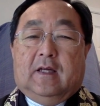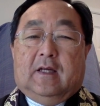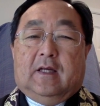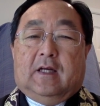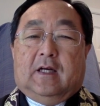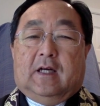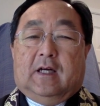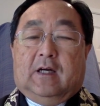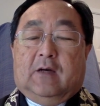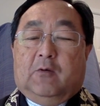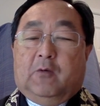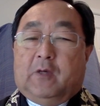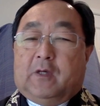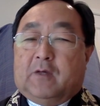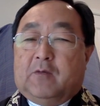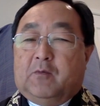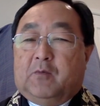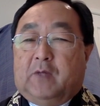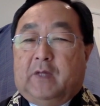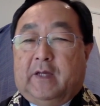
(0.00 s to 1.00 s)
We
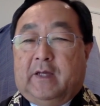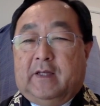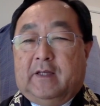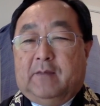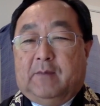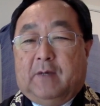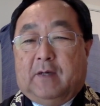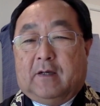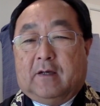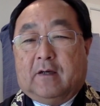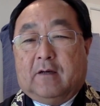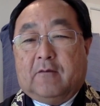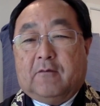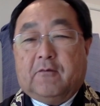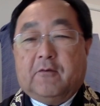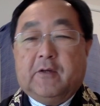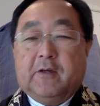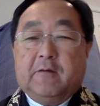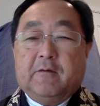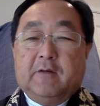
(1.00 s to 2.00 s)
complained about our
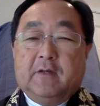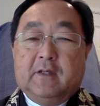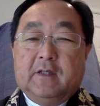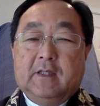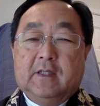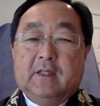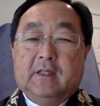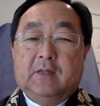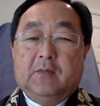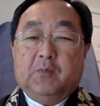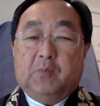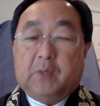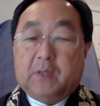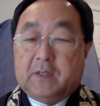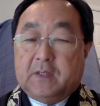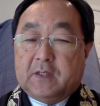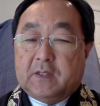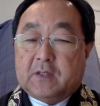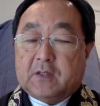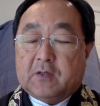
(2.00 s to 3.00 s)
frequent
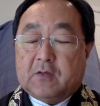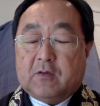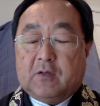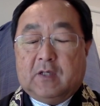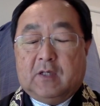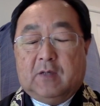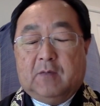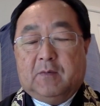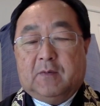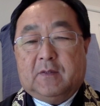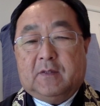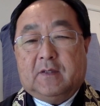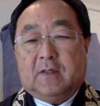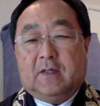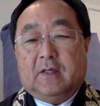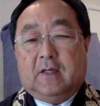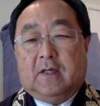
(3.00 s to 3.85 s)
business trips.